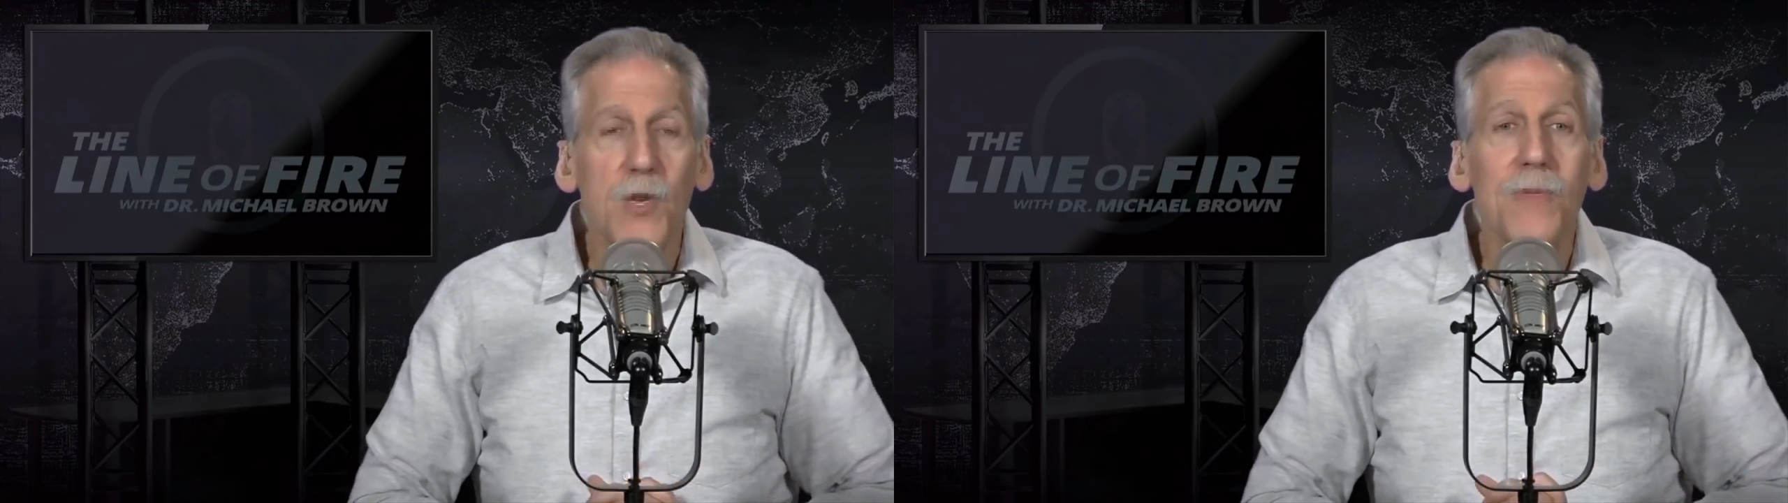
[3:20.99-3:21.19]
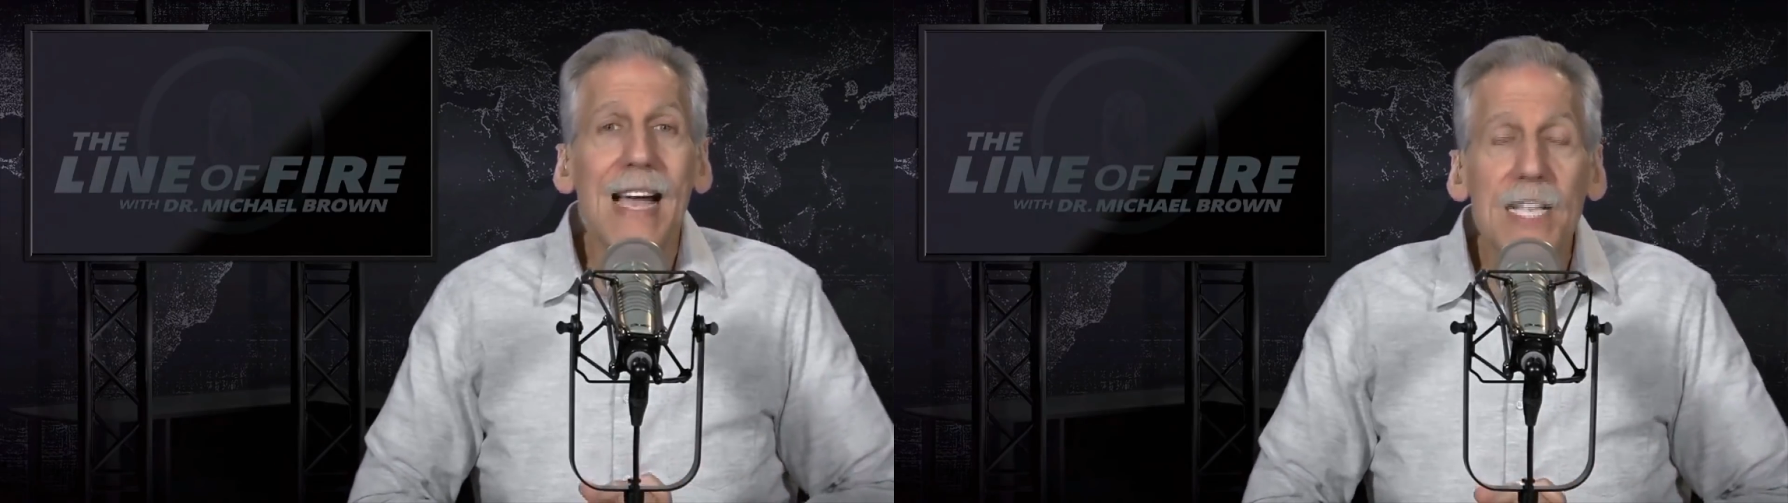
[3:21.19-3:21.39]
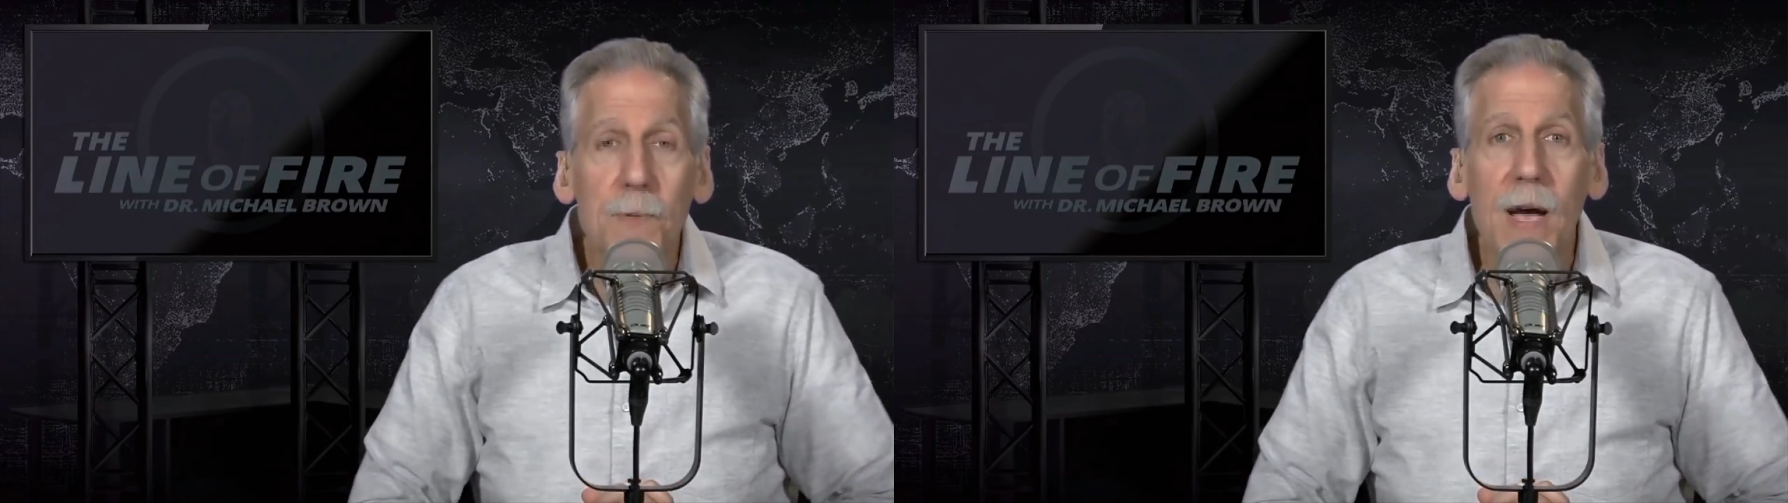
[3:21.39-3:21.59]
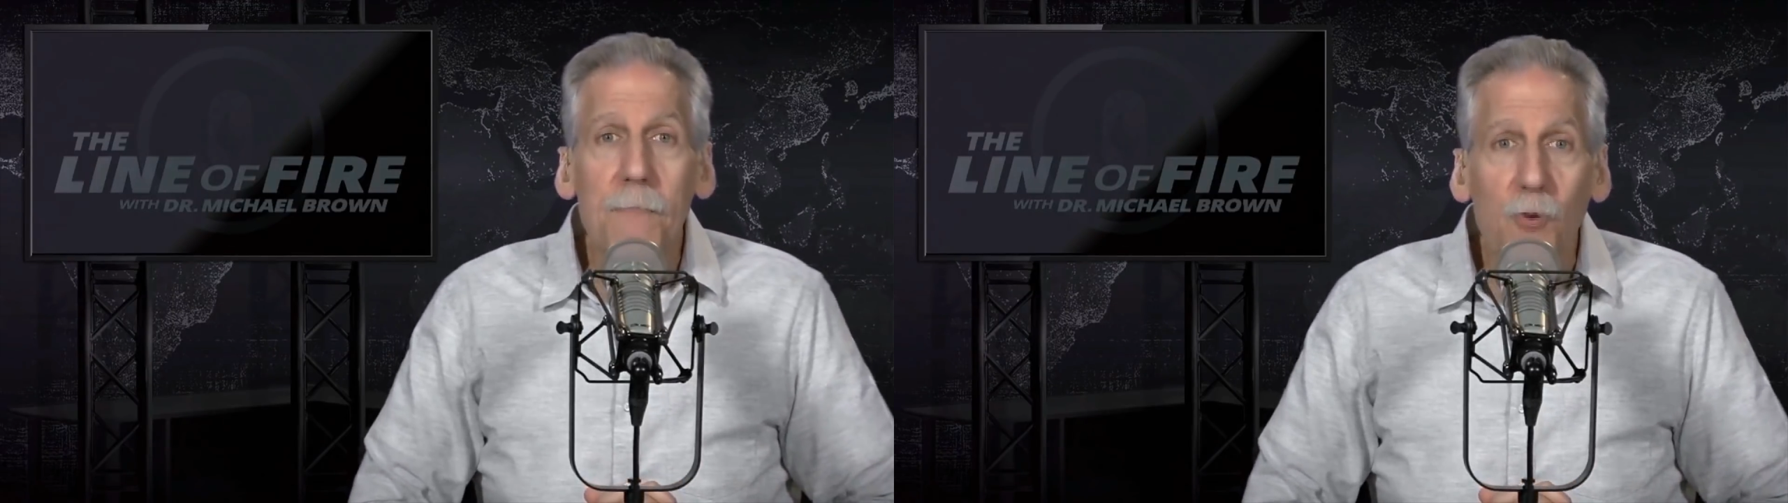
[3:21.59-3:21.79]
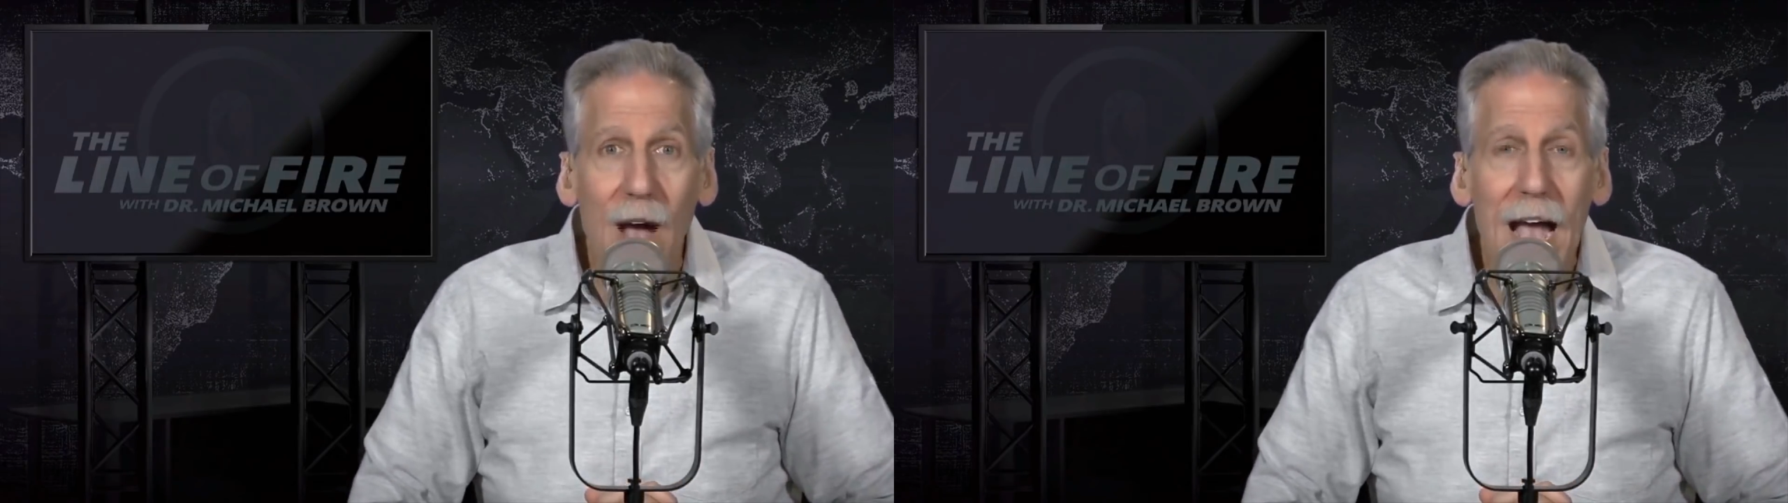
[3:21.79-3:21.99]
So that's
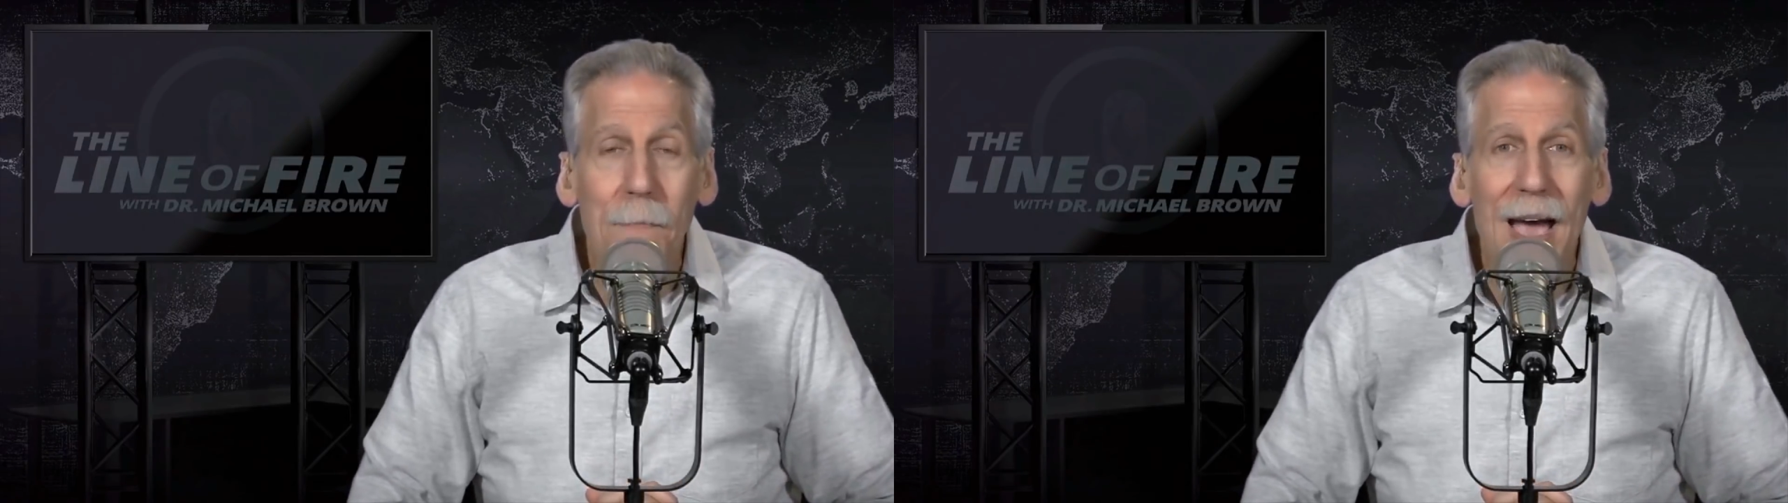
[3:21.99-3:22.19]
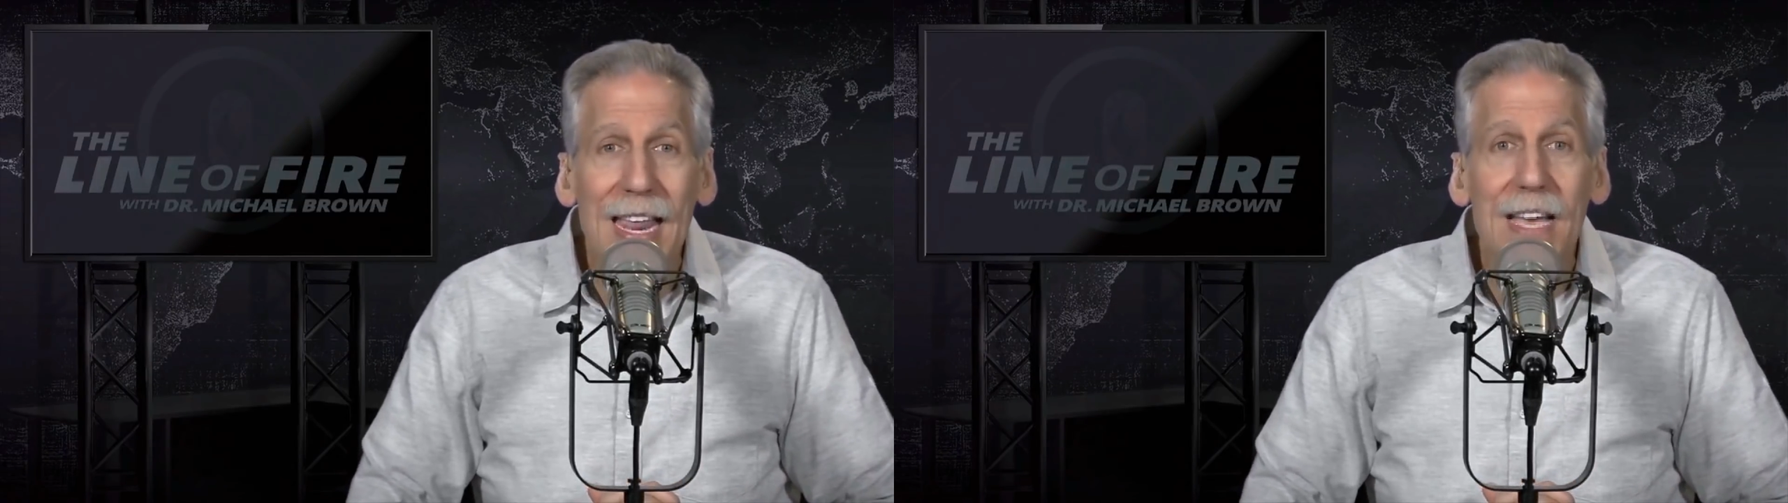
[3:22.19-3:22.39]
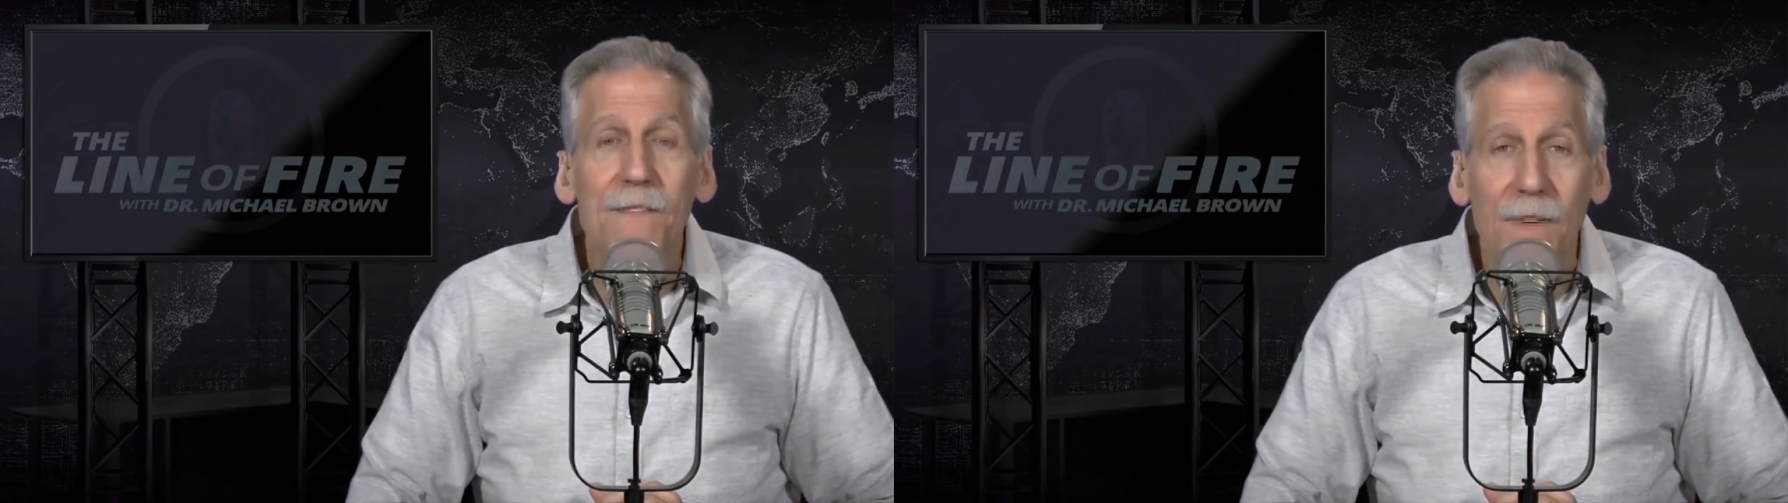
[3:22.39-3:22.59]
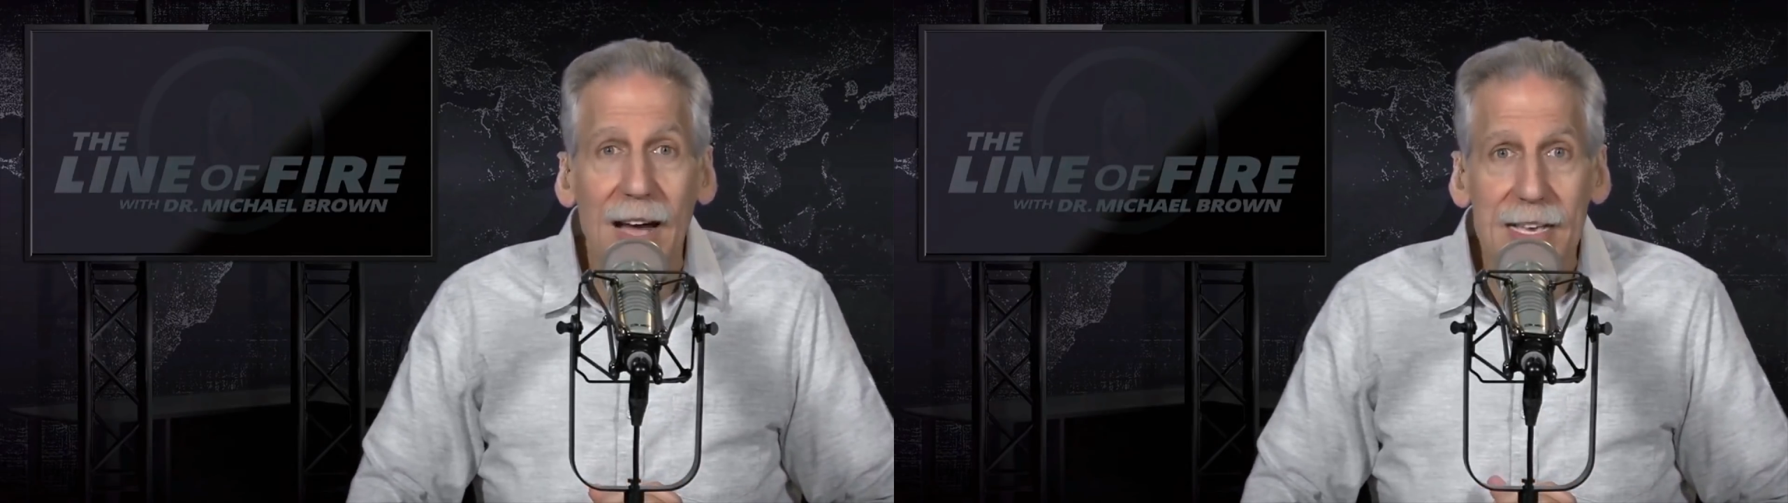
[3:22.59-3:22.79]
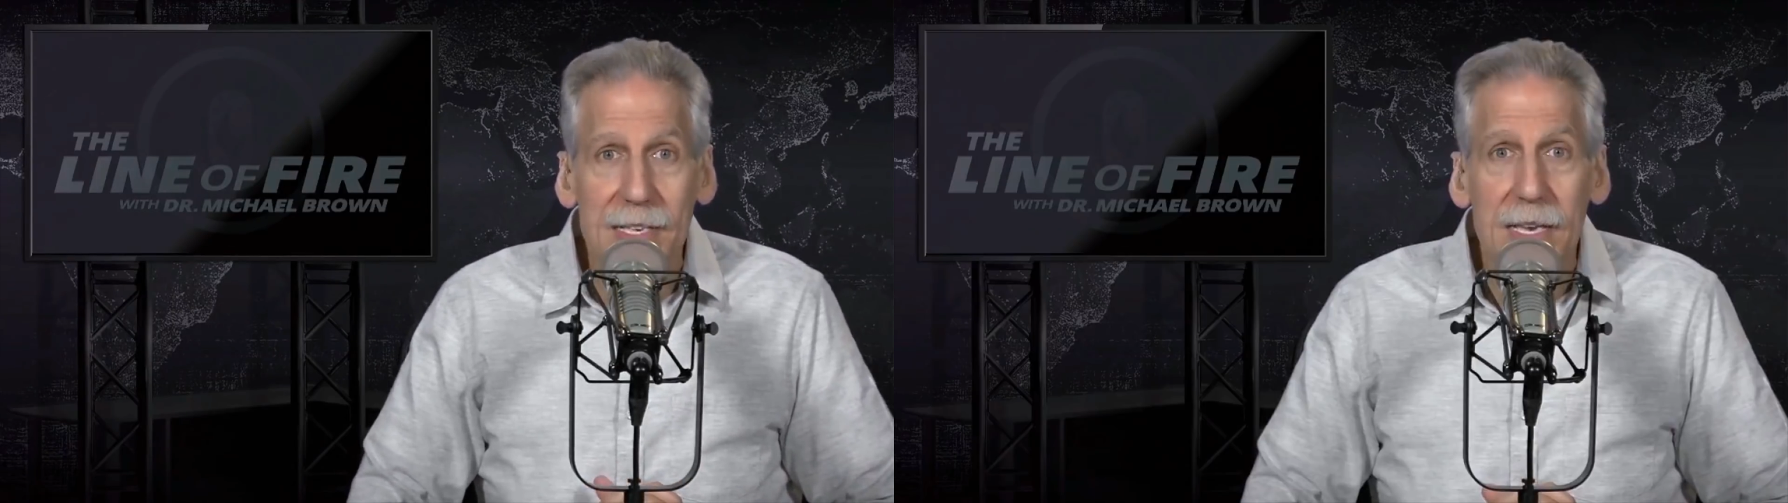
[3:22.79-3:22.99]
my pragmatic
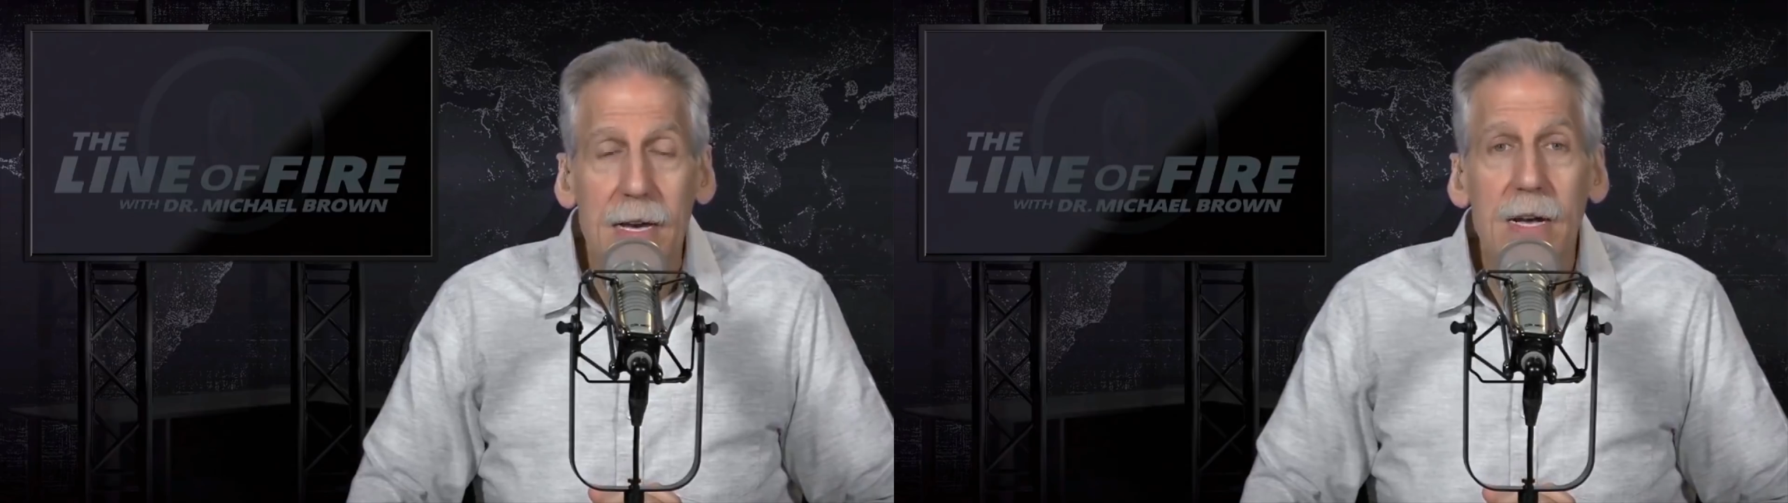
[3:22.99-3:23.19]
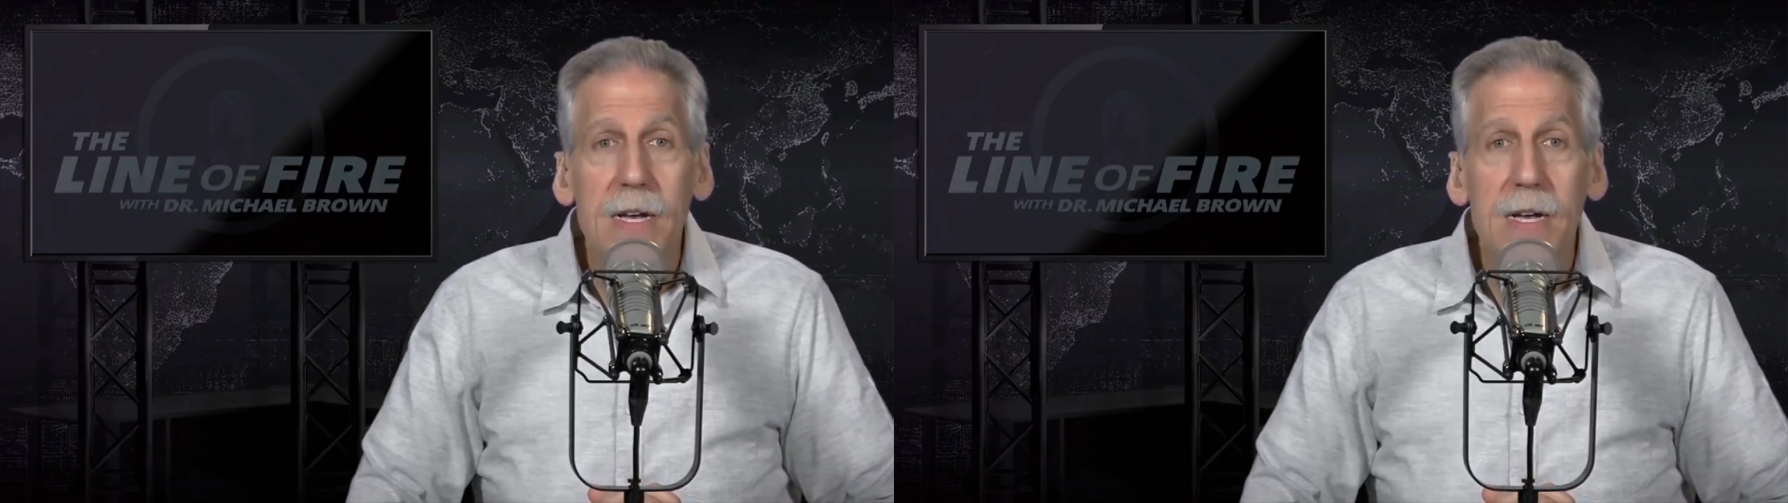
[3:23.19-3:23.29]
advice.